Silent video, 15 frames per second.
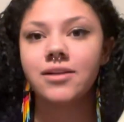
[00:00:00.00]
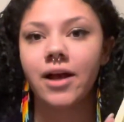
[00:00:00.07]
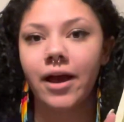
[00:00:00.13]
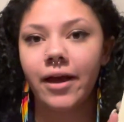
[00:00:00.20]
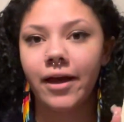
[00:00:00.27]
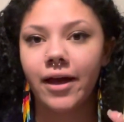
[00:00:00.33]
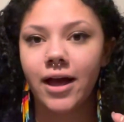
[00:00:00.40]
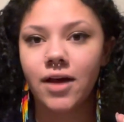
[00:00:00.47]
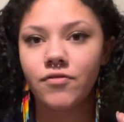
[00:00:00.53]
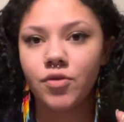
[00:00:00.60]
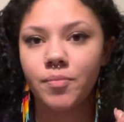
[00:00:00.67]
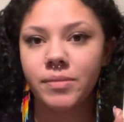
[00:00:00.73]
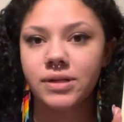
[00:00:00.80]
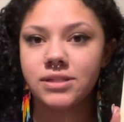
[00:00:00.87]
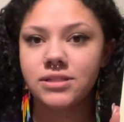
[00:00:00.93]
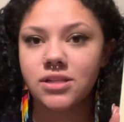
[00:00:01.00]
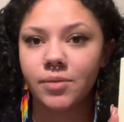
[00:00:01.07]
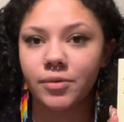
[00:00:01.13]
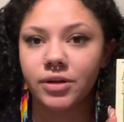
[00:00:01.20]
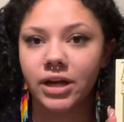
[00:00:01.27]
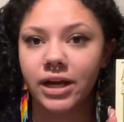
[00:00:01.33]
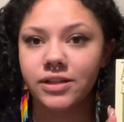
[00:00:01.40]
I have A
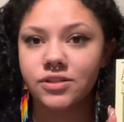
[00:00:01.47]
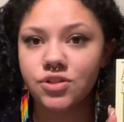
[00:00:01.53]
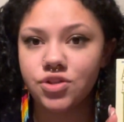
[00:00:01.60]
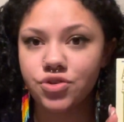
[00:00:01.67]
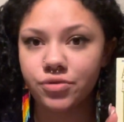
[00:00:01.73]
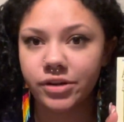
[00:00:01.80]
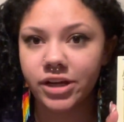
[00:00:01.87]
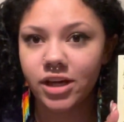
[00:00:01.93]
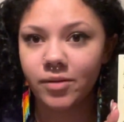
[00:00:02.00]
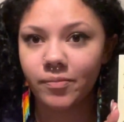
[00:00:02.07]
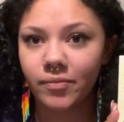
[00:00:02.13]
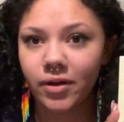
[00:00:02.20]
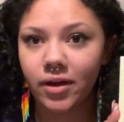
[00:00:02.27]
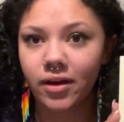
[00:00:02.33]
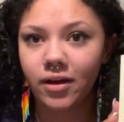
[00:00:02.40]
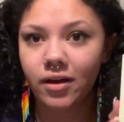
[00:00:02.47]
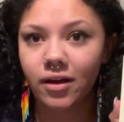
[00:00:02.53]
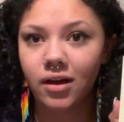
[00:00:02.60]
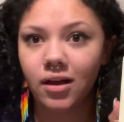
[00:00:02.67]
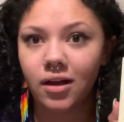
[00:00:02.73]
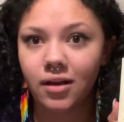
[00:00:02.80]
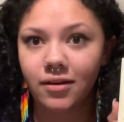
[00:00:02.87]
Midsummer Night's Dream.
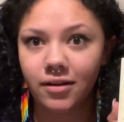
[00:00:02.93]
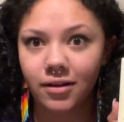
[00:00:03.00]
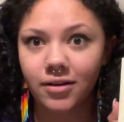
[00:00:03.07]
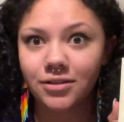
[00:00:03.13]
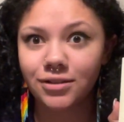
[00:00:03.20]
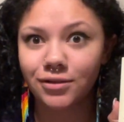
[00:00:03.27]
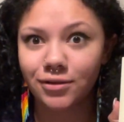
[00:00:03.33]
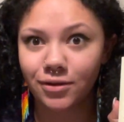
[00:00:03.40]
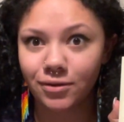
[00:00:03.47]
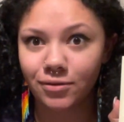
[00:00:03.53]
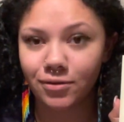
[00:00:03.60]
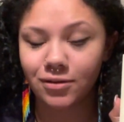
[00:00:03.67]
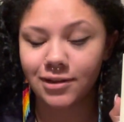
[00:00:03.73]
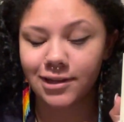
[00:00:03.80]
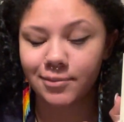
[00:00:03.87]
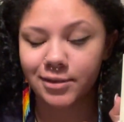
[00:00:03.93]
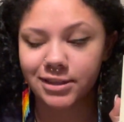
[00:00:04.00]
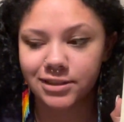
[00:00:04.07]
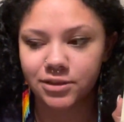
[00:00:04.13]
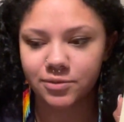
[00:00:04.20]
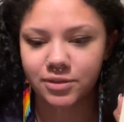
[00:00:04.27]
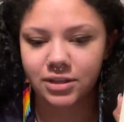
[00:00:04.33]
Also don't know a whole lot about
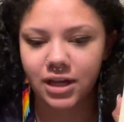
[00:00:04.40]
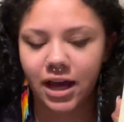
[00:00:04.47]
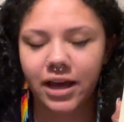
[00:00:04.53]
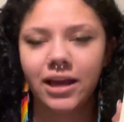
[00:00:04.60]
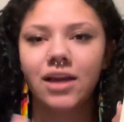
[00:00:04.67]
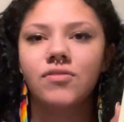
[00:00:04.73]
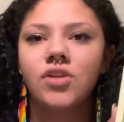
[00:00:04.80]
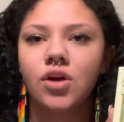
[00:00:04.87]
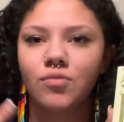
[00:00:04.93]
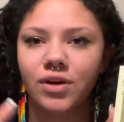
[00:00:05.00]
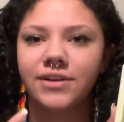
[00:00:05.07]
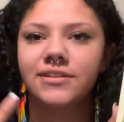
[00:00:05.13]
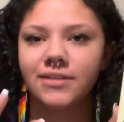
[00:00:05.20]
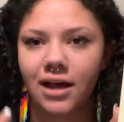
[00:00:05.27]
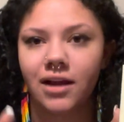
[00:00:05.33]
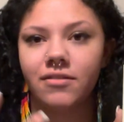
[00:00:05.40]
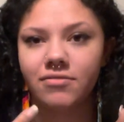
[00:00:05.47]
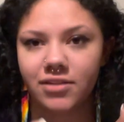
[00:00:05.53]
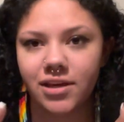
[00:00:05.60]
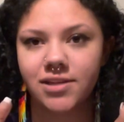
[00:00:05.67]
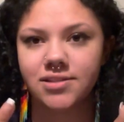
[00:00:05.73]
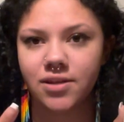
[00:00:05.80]
this one. I have not read a lot of
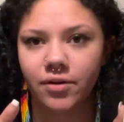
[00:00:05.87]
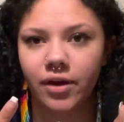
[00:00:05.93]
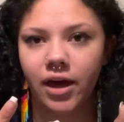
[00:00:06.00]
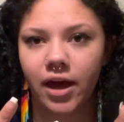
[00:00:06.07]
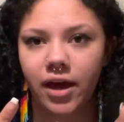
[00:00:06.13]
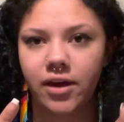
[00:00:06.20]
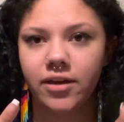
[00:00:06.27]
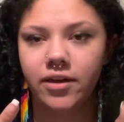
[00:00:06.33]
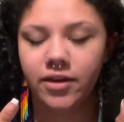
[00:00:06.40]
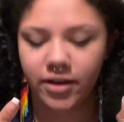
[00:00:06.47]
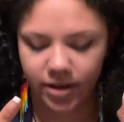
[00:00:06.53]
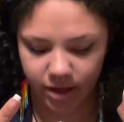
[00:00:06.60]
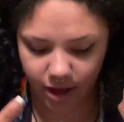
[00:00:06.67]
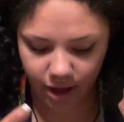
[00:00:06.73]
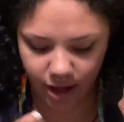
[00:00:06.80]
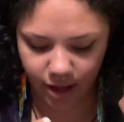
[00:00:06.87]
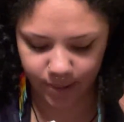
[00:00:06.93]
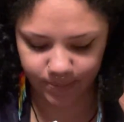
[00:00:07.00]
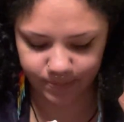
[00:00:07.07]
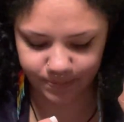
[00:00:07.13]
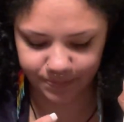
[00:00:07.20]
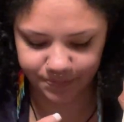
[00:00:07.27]
these, okay?
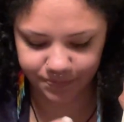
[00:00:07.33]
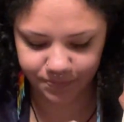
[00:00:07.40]
I've